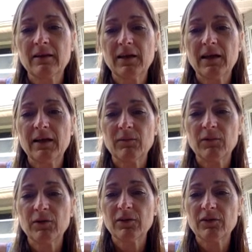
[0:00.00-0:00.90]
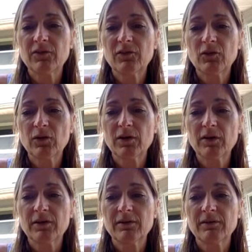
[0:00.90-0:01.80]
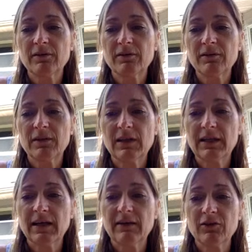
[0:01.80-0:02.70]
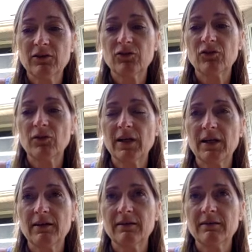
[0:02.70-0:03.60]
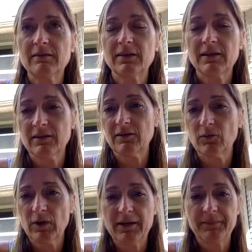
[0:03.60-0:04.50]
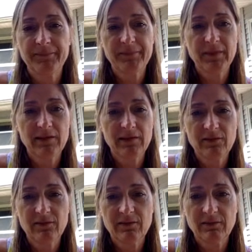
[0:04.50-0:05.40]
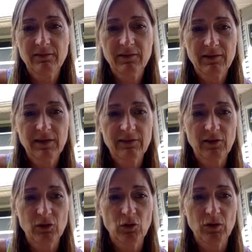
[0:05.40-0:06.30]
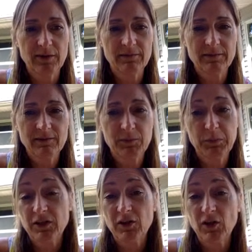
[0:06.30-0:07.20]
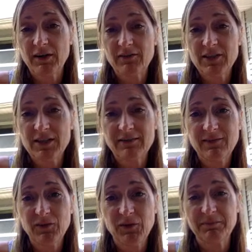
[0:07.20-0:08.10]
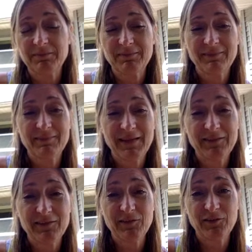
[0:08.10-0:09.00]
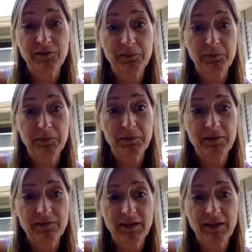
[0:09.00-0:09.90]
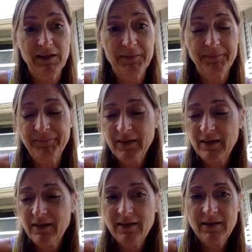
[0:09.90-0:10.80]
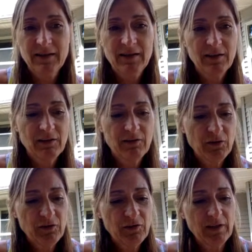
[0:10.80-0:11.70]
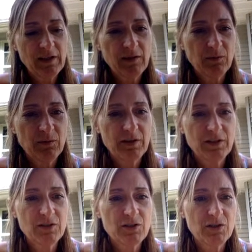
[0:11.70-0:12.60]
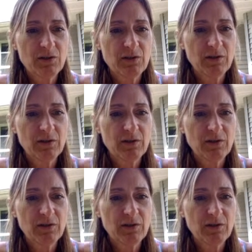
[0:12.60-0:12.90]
and we're going to store the average grade in an array. That's our goal. It's pretty lofty, so hence the reason I'm splitting this thing up. First thing that we're going to do